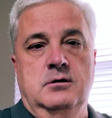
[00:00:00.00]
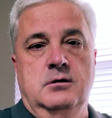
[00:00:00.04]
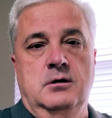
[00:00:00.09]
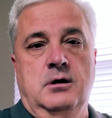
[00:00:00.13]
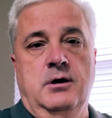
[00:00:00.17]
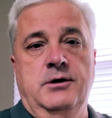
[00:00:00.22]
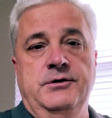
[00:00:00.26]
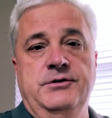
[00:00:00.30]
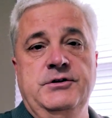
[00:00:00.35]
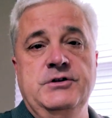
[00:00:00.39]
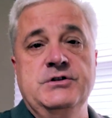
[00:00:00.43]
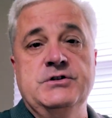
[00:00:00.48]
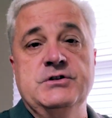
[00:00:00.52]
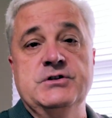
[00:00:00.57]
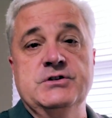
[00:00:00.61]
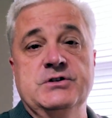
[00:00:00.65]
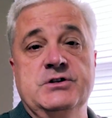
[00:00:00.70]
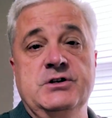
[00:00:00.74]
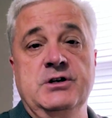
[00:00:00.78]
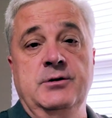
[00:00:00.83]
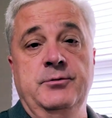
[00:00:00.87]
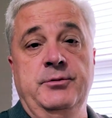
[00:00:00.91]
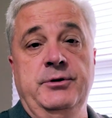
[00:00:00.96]
Alright, this is
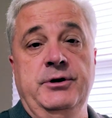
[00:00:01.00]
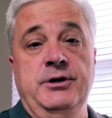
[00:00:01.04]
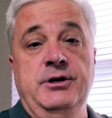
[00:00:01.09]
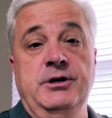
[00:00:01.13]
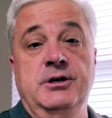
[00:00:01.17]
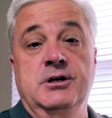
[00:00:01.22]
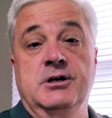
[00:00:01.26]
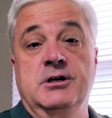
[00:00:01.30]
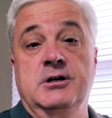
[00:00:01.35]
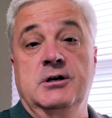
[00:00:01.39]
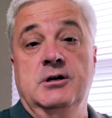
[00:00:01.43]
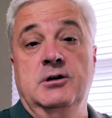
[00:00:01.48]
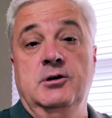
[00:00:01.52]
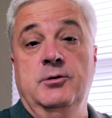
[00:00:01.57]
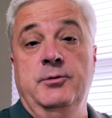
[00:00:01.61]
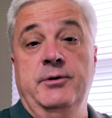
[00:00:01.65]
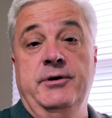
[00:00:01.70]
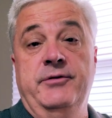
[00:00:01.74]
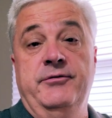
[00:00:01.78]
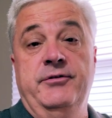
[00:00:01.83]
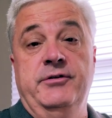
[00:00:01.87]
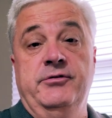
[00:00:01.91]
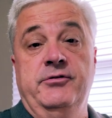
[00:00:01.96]
going to be uh, a little
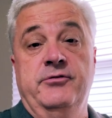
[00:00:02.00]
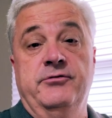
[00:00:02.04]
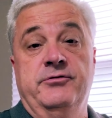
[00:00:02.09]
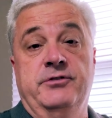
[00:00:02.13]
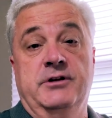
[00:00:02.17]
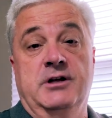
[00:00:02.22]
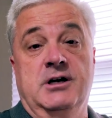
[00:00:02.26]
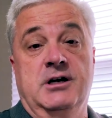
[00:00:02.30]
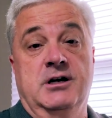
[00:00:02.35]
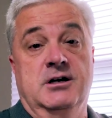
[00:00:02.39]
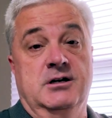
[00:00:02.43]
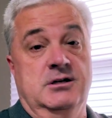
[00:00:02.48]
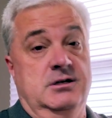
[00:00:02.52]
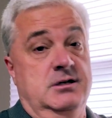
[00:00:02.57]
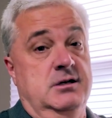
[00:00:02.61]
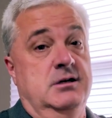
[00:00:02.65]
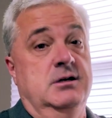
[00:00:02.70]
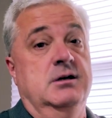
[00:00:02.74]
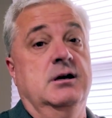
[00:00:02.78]
bit of a different vlog.